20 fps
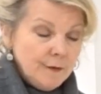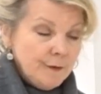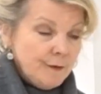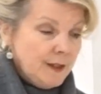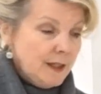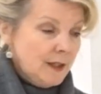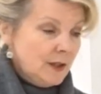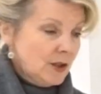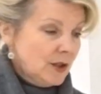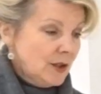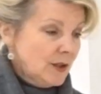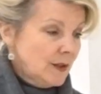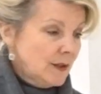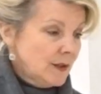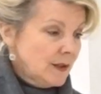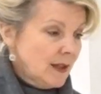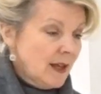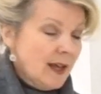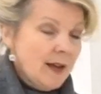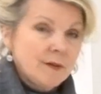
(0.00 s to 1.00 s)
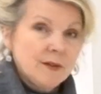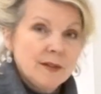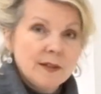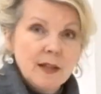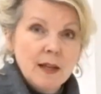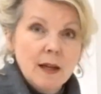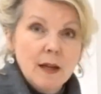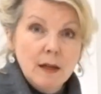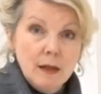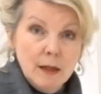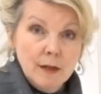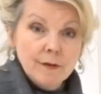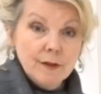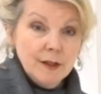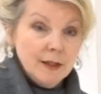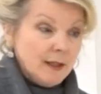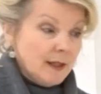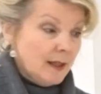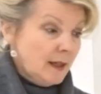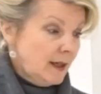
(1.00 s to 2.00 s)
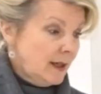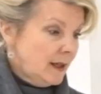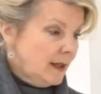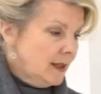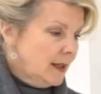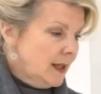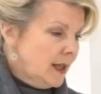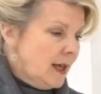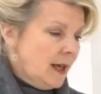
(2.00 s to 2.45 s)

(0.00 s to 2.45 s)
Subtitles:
features, I have to say I love IKEA.